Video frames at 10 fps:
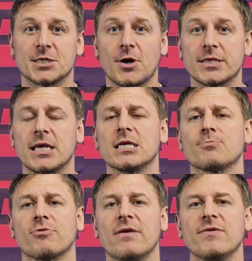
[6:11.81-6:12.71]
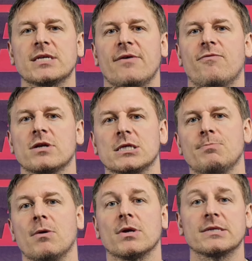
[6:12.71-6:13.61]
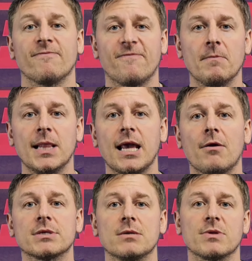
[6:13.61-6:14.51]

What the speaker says: citing his previous F1 experience and familiarity